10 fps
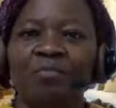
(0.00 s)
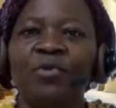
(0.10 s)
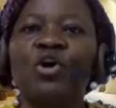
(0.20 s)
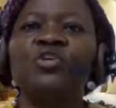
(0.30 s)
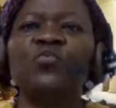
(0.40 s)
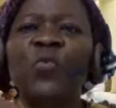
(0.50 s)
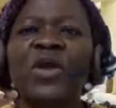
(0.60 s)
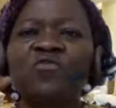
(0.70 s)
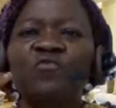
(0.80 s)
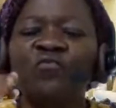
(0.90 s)
Because
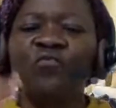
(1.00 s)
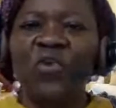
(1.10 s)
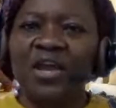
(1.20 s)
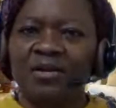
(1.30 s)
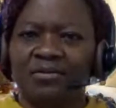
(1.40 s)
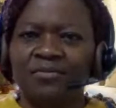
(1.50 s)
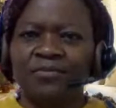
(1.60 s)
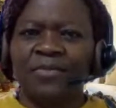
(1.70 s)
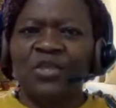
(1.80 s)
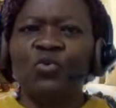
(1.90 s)
when you fail,
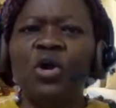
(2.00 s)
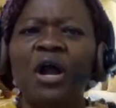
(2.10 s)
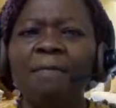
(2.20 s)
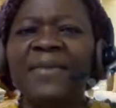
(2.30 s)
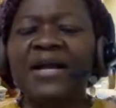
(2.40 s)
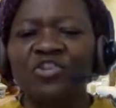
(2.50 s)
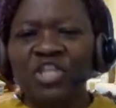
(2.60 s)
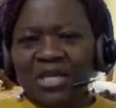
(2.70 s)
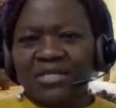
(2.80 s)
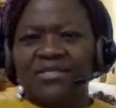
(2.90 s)
you come back, you
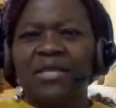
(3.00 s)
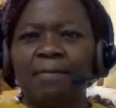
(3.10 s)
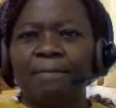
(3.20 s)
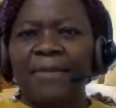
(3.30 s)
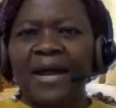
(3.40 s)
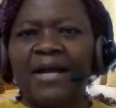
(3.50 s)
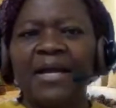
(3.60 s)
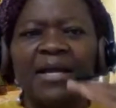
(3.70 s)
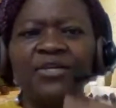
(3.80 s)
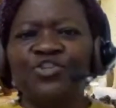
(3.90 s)
take a step back,
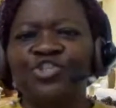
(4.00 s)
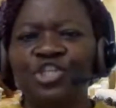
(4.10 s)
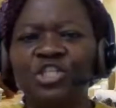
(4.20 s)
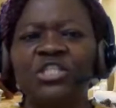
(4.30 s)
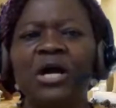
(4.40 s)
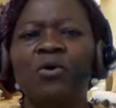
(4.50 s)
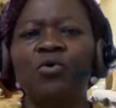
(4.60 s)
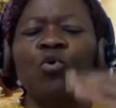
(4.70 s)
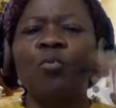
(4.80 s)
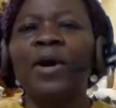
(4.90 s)
you sit
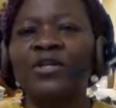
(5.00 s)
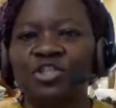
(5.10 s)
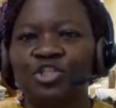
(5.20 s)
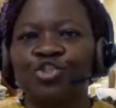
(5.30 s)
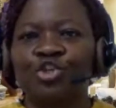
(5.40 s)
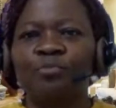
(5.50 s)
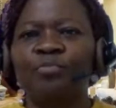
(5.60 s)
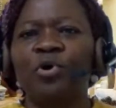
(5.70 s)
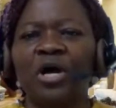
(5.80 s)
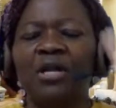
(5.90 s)
down, go back to the drawing
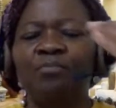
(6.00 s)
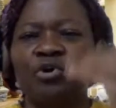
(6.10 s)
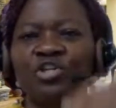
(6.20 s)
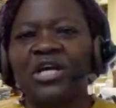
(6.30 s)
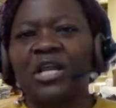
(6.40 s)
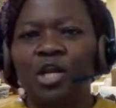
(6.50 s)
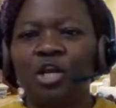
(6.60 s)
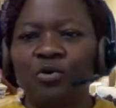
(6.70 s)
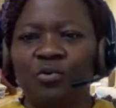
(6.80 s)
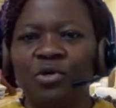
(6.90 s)
board and
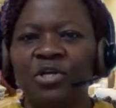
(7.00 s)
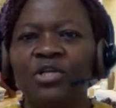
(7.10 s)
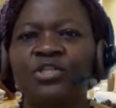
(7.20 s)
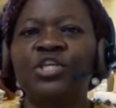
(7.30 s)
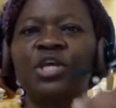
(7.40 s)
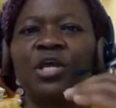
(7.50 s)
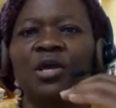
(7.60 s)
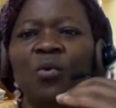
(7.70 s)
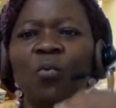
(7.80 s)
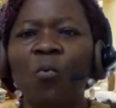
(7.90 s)
look.
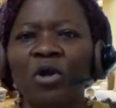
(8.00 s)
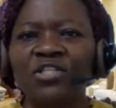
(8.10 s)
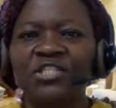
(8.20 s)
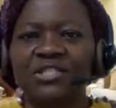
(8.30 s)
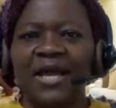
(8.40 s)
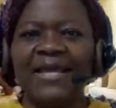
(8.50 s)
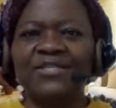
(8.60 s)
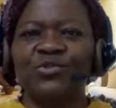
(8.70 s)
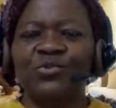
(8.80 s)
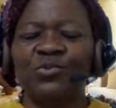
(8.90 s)
Say, what did I
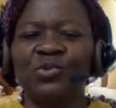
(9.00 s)
do?